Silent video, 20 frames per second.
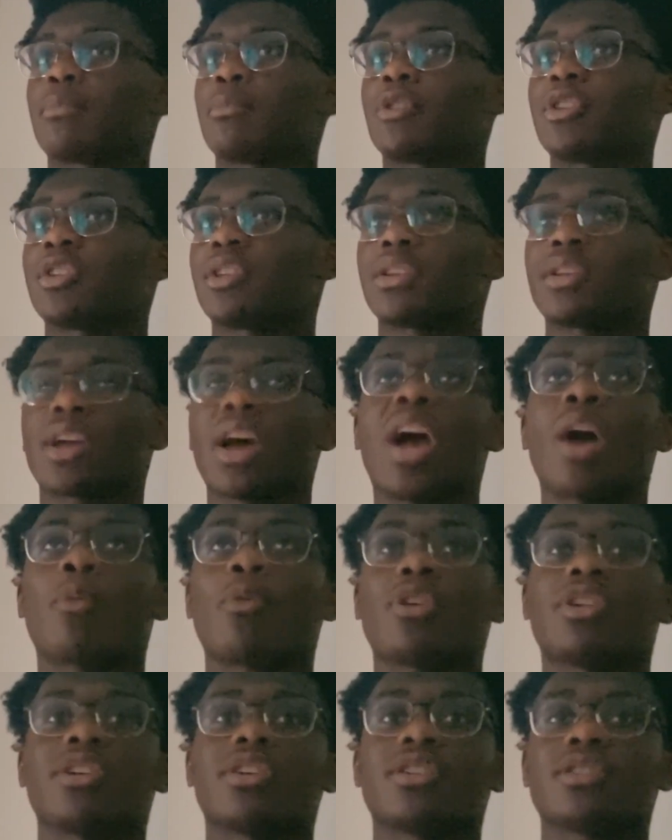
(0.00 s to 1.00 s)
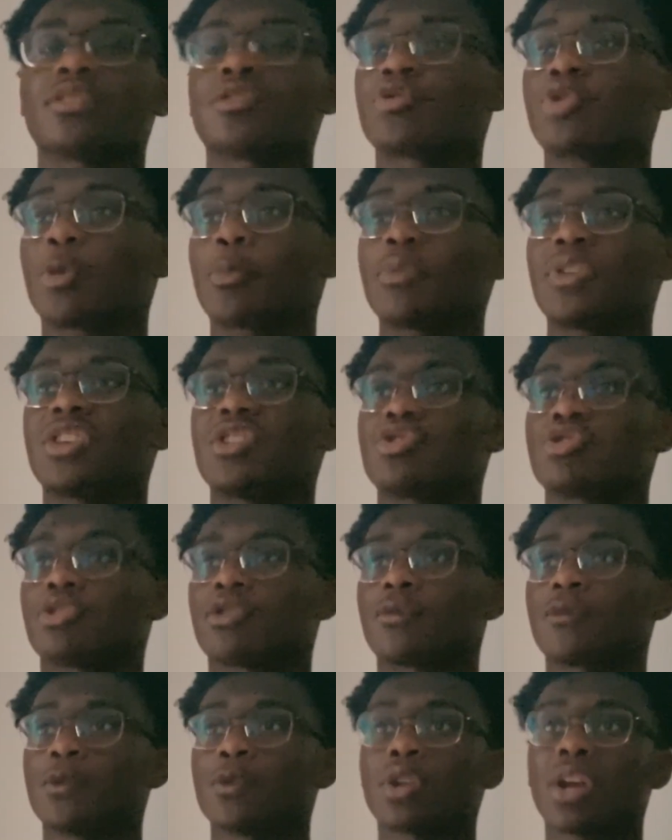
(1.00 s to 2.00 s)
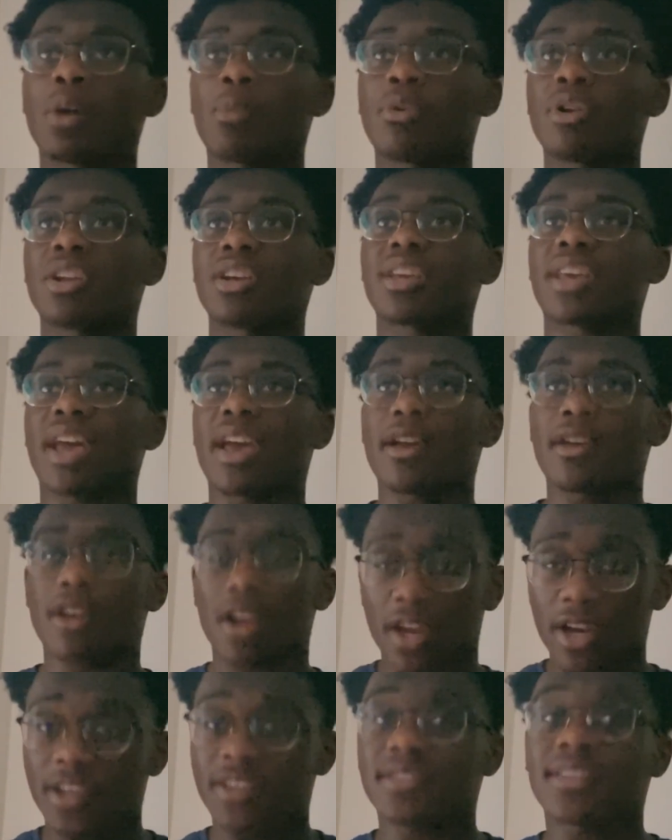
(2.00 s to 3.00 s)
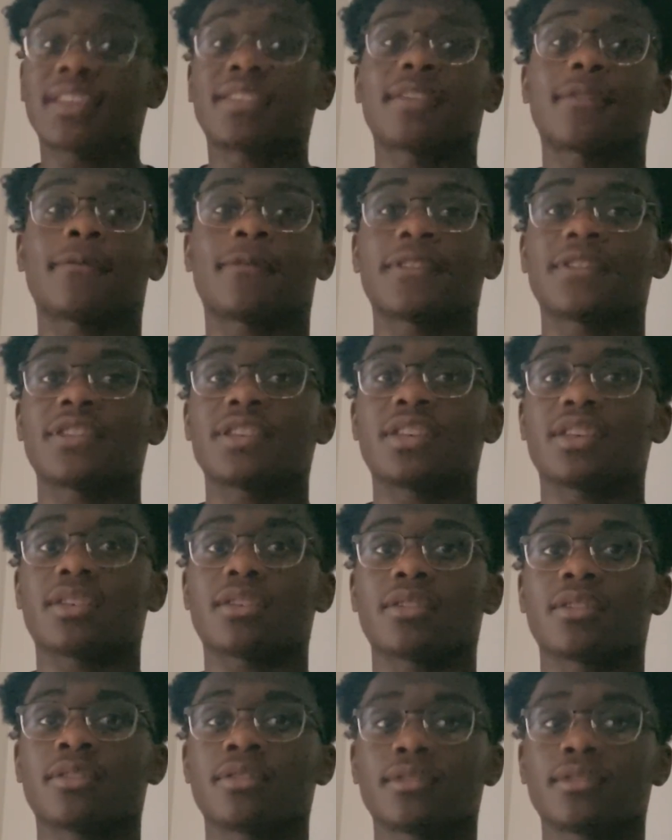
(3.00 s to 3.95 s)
money. I want to stop eating junk food. I want to get an aesthetic physique.